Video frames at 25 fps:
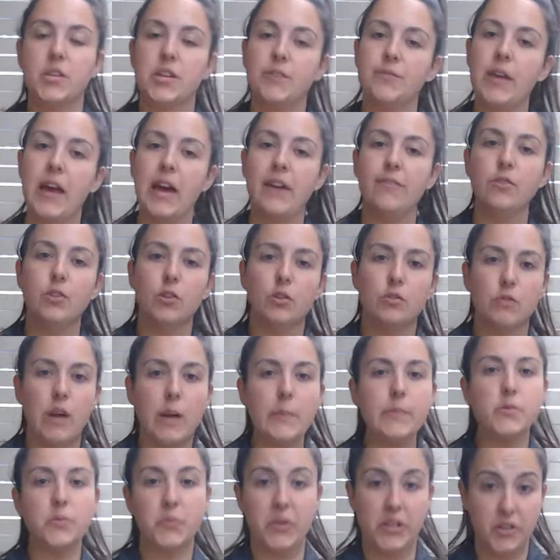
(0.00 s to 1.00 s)
If you have long
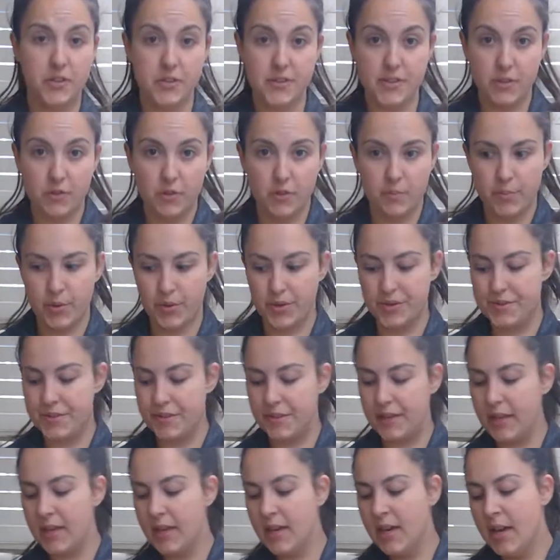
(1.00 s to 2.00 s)
wraps, we don't sell them
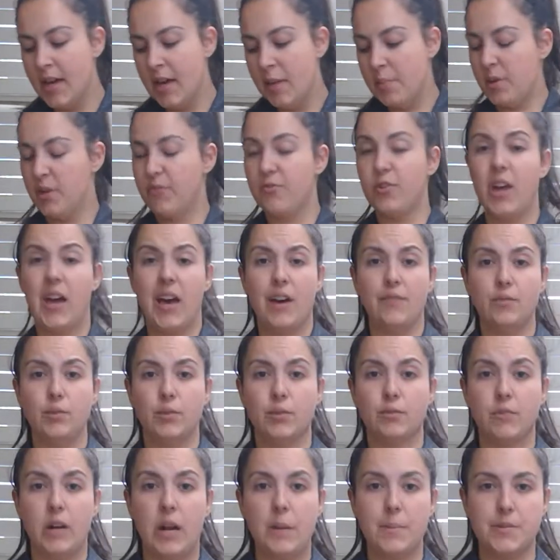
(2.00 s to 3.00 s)
personally, but if you have
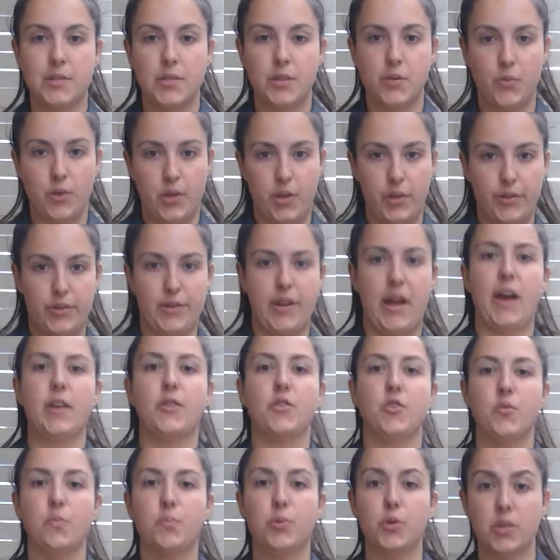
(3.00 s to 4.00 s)
long wraps and you want to learn how
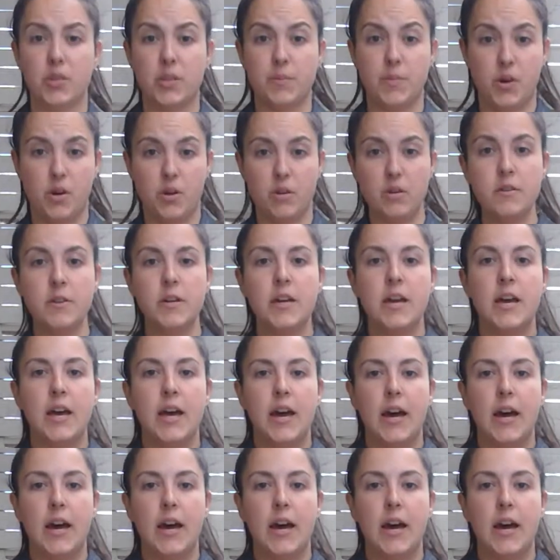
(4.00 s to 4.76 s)
to put them on,